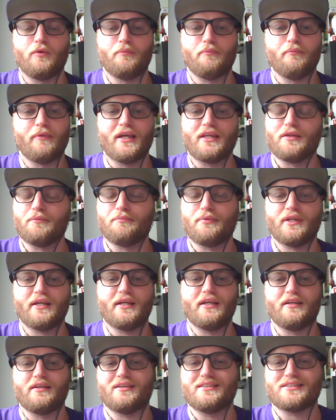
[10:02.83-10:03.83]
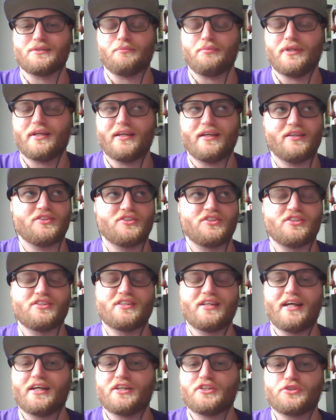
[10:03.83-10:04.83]
making the play-in, because the play-in is
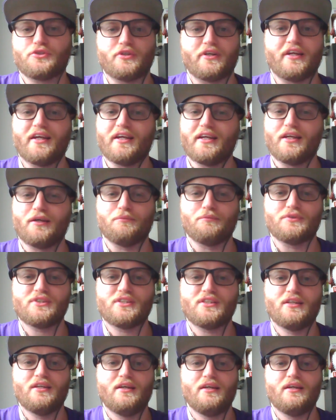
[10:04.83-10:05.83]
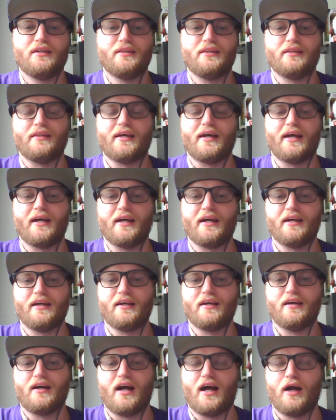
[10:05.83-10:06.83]
just extra games that
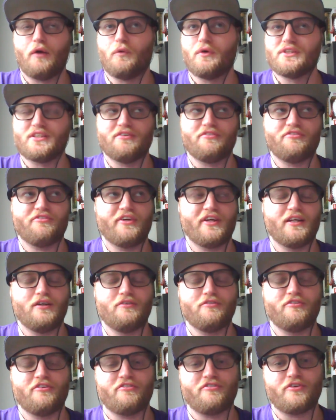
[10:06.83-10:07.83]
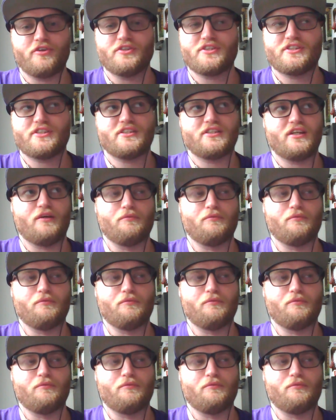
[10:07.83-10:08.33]
I wasn't a fan of at first.